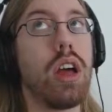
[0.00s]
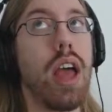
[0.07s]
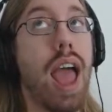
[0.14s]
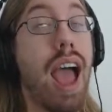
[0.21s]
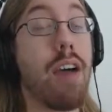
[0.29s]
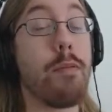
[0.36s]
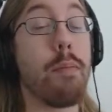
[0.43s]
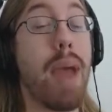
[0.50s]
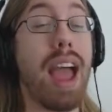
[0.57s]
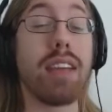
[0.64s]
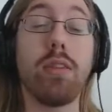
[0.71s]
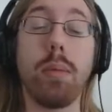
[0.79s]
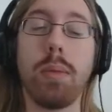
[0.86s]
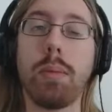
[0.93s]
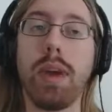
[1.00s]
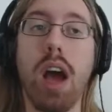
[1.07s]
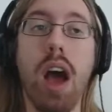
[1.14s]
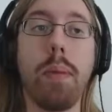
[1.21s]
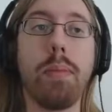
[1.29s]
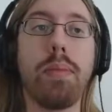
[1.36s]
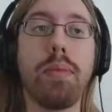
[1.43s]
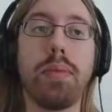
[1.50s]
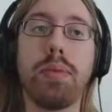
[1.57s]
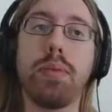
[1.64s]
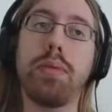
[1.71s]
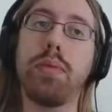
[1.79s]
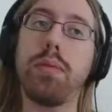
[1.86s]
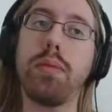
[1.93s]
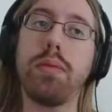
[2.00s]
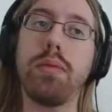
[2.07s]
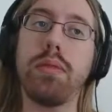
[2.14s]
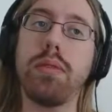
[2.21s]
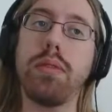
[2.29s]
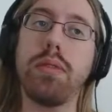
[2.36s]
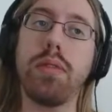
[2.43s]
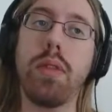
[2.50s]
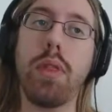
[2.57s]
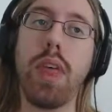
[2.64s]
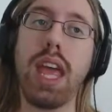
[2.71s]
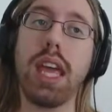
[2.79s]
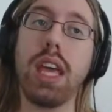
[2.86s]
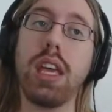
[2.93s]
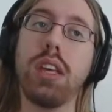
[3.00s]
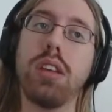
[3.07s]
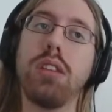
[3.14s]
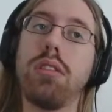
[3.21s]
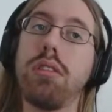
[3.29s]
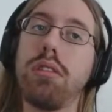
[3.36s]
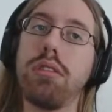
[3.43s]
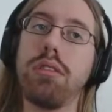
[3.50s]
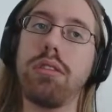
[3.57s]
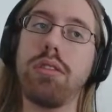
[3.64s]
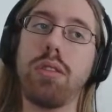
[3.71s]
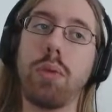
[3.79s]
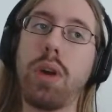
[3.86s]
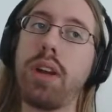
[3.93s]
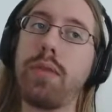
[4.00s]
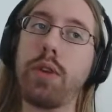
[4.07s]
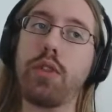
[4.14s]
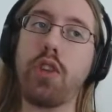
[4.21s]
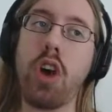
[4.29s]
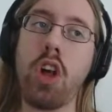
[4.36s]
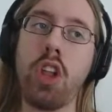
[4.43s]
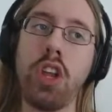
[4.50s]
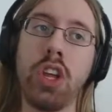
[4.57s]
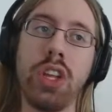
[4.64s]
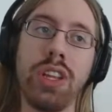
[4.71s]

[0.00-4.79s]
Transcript: have maximum cop thing, whatever it's called,